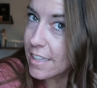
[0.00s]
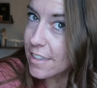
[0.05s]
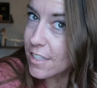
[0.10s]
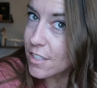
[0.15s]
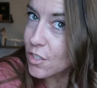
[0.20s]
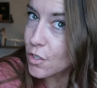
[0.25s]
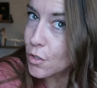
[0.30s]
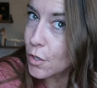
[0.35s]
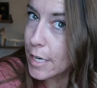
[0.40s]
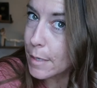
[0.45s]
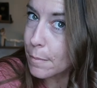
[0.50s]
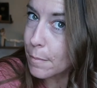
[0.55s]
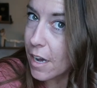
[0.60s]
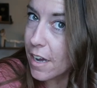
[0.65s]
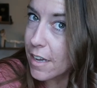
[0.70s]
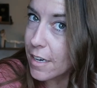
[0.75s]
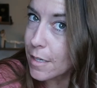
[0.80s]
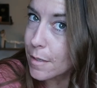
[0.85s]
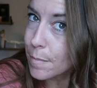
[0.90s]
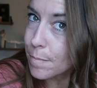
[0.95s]
like the straight
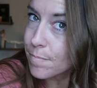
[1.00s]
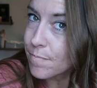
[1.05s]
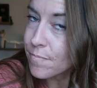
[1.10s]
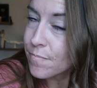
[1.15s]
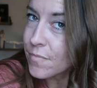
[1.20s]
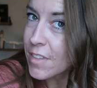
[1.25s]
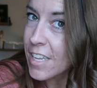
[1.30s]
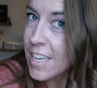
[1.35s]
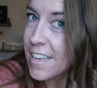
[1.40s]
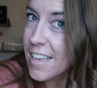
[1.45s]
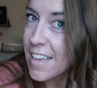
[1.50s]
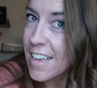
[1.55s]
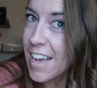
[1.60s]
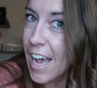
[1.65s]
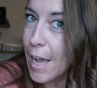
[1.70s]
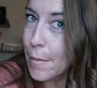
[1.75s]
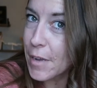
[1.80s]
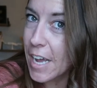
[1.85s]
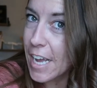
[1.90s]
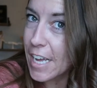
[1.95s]
bottom.
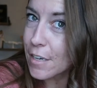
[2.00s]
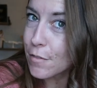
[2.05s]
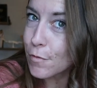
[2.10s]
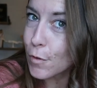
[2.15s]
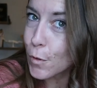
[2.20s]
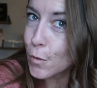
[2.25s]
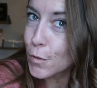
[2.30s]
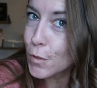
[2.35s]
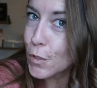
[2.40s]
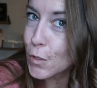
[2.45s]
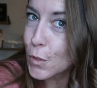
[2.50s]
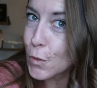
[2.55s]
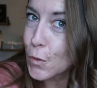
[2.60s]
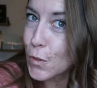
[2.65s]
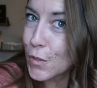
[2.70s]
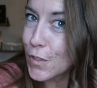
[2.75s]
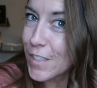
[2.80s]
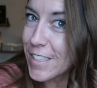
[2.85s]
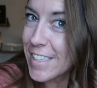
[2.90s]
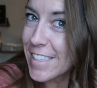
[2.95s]
I'm kind of old
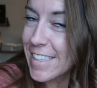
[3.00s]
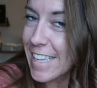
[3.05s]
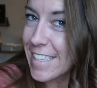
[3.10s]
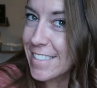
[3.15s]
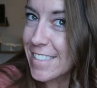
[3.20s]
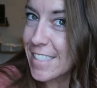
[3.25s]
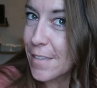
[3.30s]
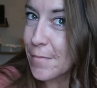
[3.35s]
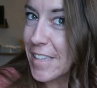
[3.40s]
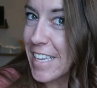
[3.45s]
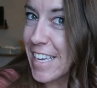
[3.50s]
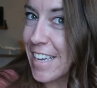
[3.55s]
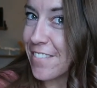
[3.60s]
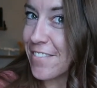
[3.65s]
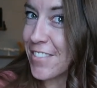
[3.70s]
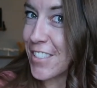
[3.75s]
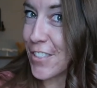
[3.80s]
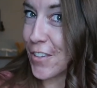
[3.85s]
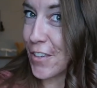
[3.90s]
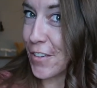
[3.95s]
school. That's something
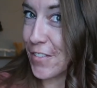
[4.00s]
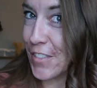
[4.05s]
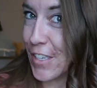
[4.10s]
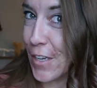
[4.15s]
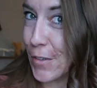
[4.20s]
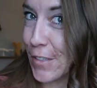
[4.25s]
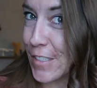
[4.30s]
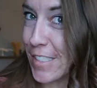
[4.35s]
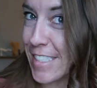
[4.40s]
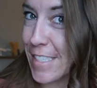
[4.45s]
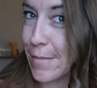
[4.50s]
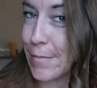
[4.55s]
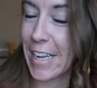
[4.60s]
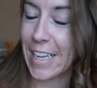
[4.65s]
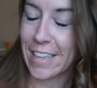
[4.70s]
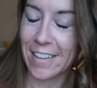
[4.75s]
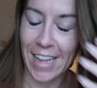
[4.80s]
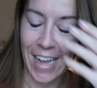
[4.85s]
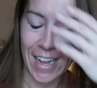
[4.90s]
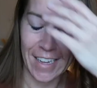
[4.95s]
I've sort of noticed in
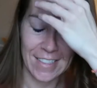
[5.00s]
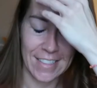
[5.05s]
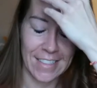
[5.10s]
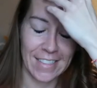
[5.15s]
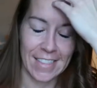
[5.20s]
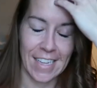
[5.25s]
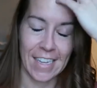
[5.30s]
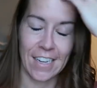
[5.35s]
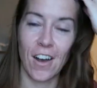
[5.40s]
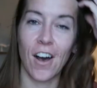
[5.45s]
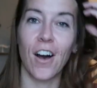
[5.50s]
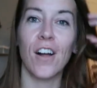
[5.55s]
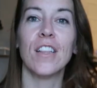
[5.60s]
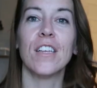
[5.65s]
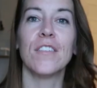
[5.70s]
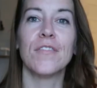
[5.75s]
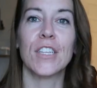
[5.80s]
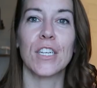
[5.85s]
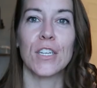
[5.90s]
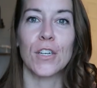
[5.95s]
my class is that
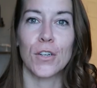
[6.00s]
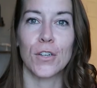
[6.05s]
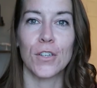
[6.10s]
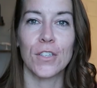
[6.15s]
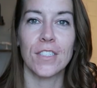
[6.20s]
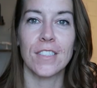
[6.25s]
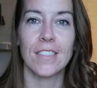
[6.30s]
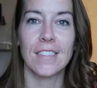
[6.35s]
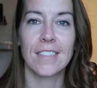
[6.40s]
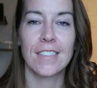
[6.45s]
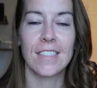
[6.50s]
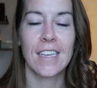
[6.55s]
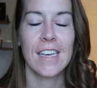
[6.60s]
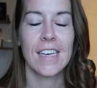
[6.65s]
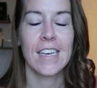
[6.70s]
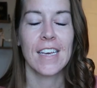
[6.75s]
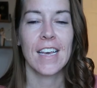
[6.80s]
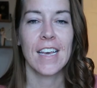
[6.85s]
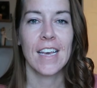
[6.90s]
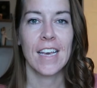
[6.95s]
all of the girls
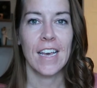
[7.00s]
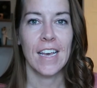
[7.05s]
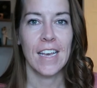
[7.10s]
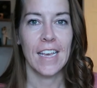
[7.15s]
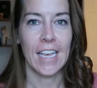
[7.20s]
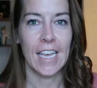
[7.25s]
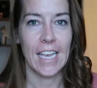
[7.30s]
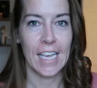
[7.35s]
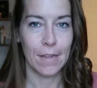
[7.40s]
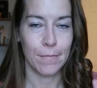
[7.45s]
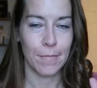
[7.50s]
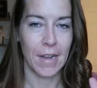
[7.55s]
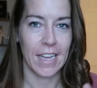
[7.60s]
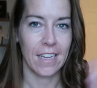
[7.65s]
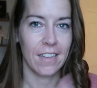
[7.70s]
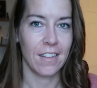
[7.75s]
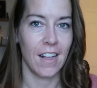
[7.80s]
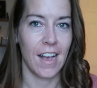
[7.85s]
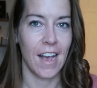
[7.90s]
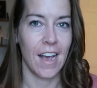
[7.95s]
in my
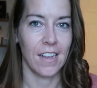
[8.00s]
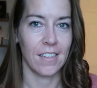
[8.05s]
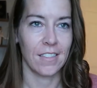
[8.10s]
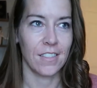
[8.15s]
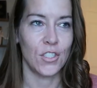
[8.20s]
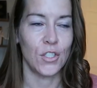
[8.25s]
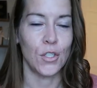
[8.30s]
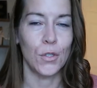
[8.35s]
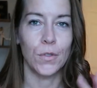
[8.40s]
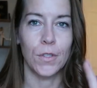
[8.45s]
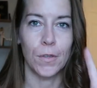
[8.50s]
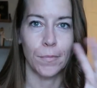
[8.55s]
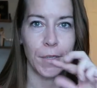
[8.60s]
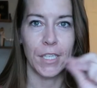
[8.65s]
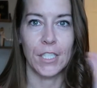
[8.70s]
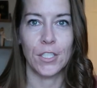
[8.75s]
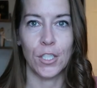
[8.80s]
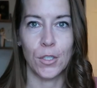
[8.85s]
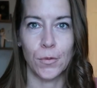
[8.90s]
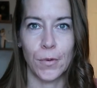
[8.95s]
class do the
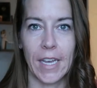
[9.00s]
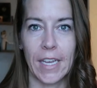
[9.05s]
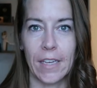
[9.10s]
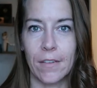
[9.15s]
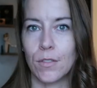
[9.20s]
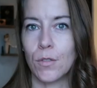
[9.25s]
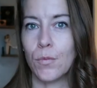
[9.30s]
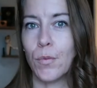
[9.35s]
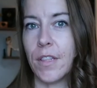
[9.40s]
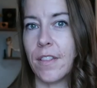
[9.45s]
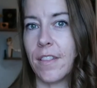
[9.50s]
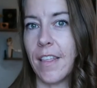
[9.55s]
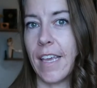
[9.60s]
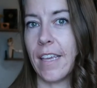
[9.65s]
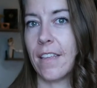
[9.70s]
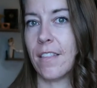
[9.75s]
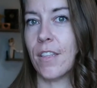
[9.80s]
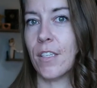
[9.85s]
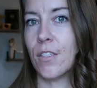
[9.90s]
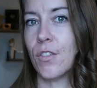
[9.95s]
beachy waves with
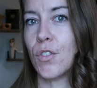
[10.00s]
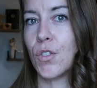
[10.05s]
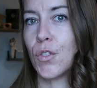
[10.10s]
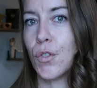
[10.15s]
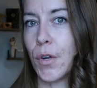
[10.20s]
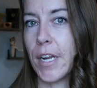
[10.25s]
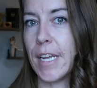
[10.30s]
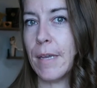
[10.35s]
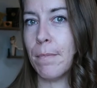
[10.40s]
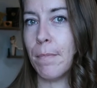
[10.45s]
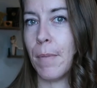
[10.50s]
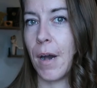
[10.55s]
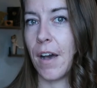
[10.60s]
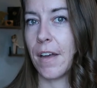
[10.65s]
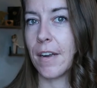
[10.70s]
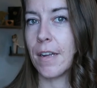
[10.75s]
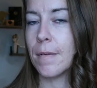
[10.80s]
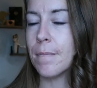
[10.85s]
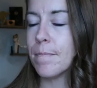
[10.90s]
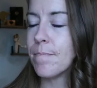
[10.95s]
like the straight
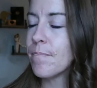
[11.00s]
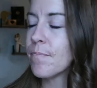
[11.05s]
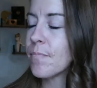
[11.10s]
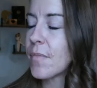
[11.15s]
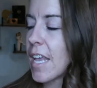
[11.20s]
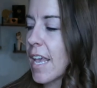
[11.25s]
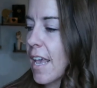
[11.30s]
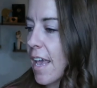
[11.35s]
bottom